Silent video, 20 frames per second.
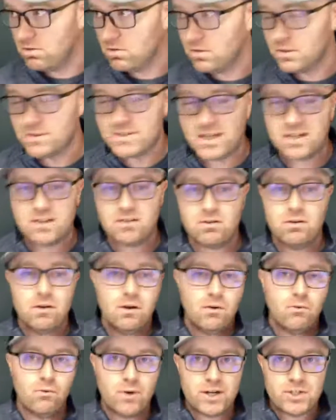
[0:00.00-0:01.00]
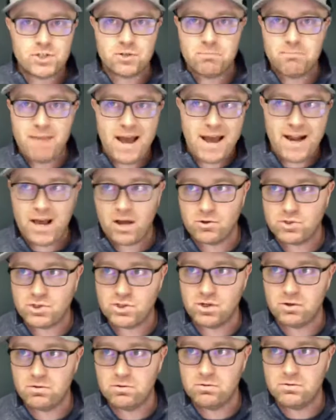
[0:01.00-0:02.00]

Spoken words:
This ain't the Rachel Maddow show.